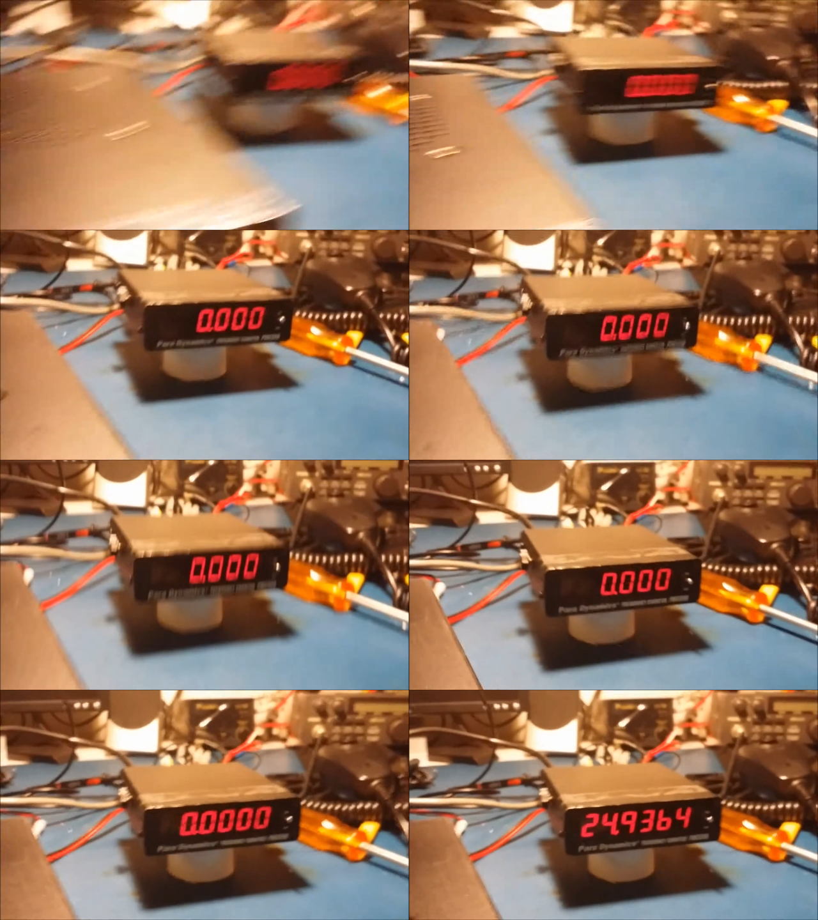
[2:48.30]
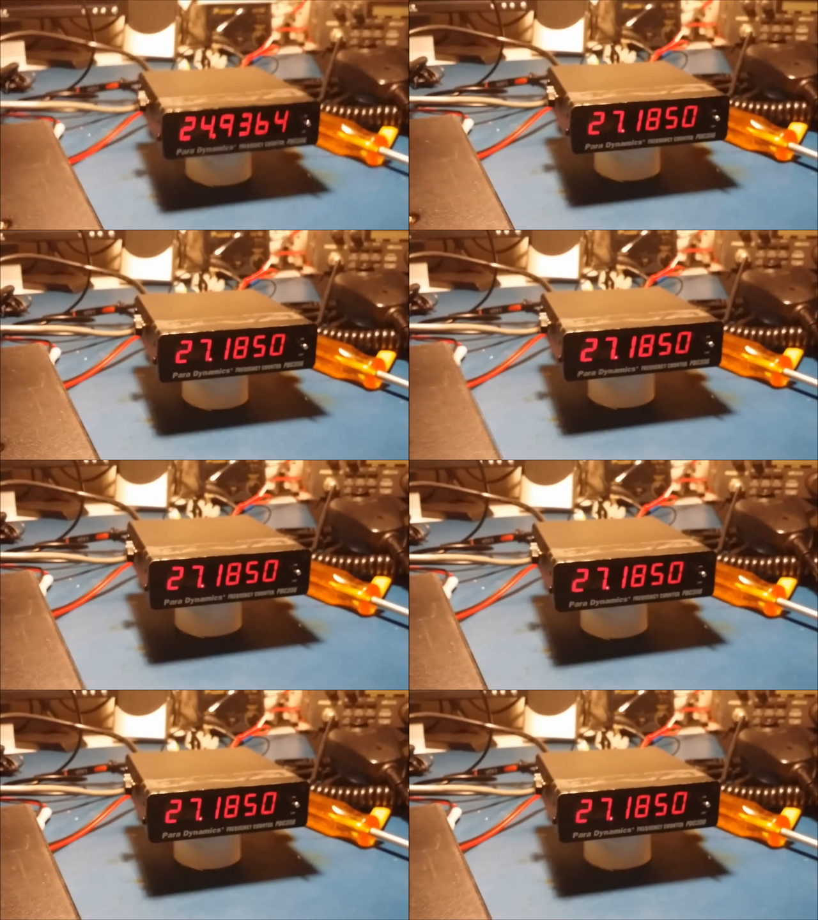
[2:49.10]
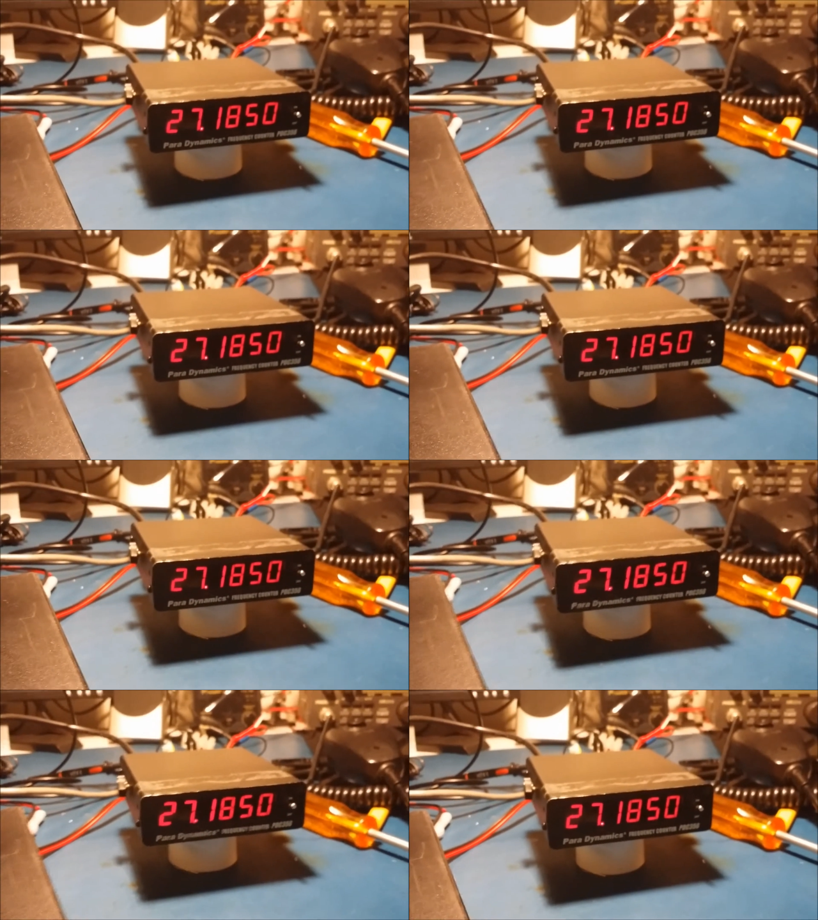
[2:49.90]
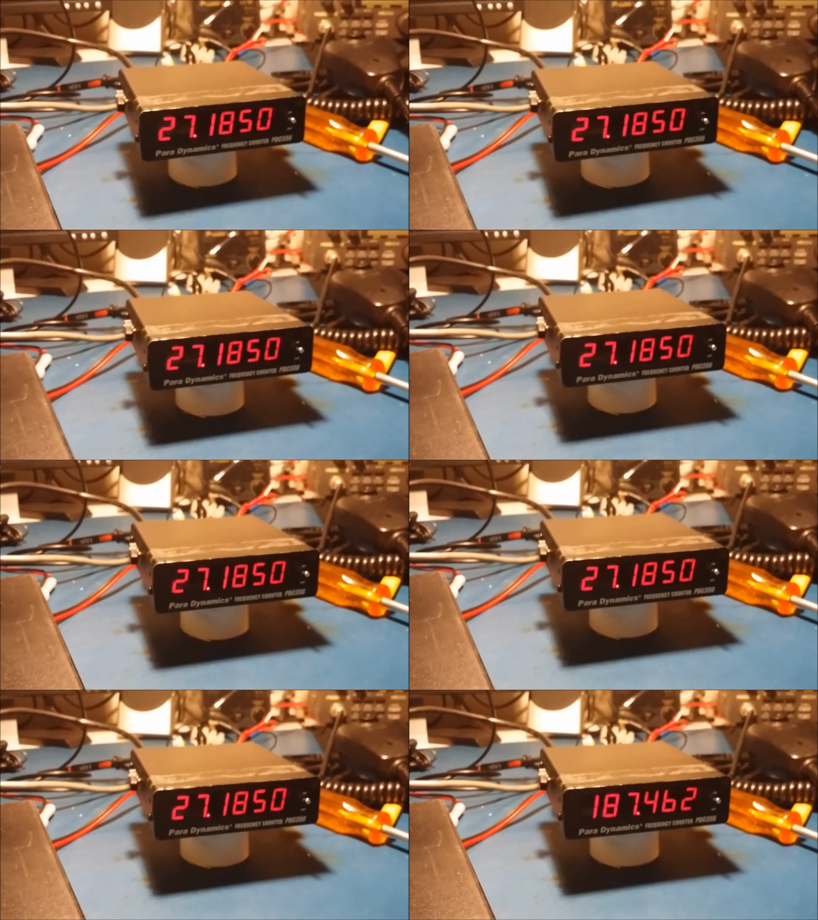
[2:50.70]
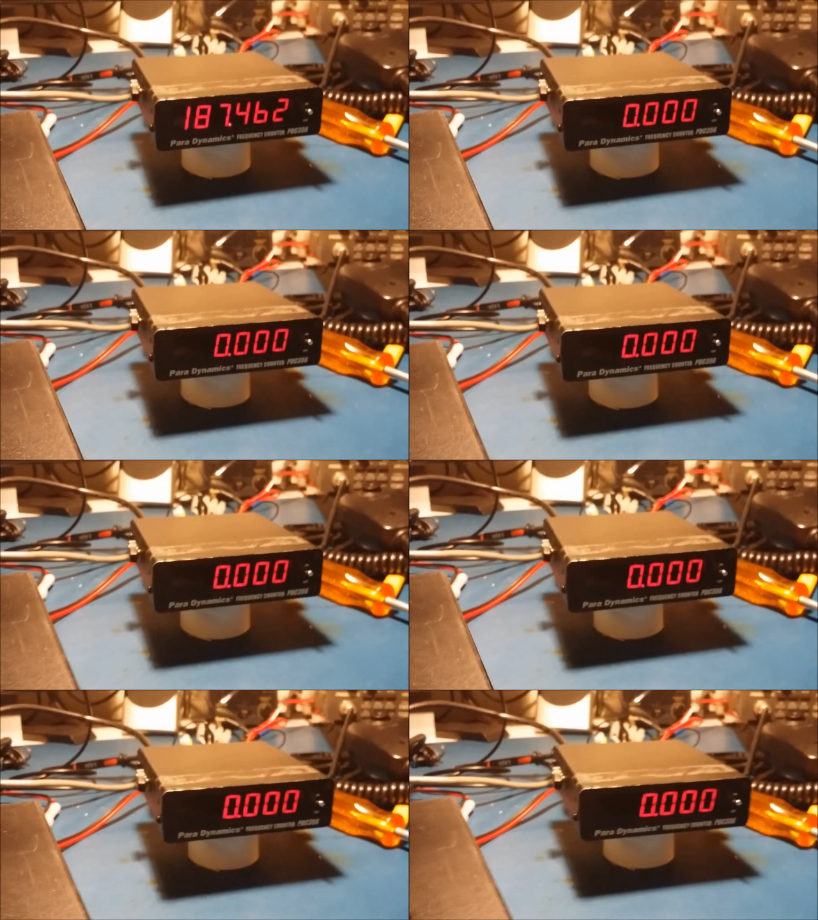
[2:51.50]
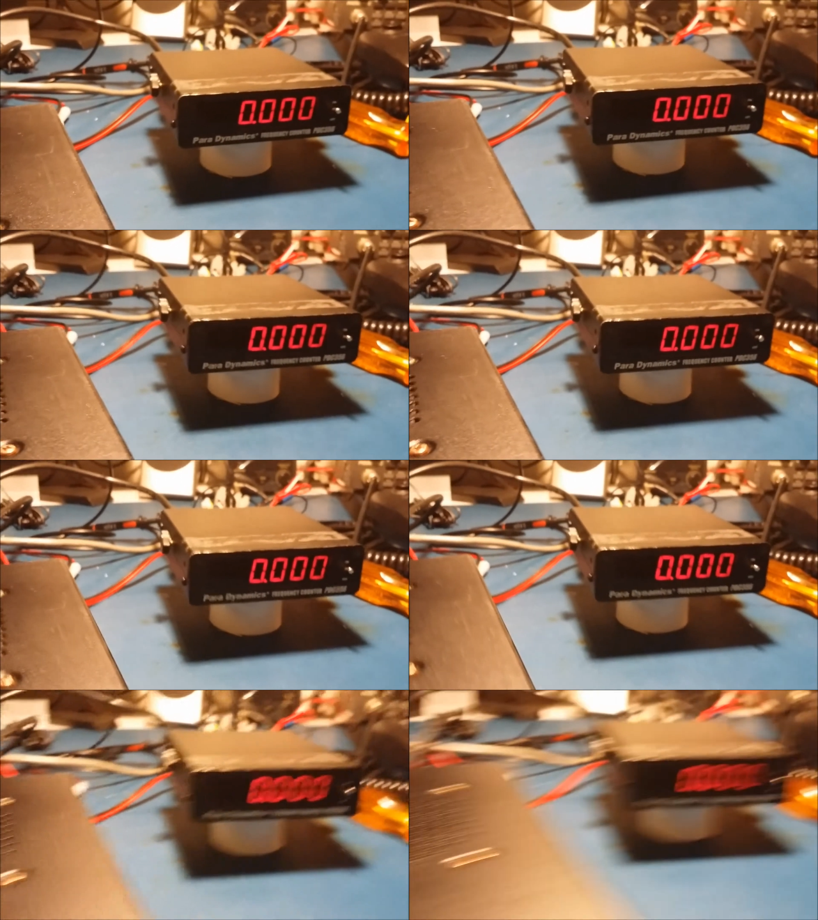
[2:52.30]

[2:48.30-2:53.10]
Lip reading: Nobody's mouth can be seen.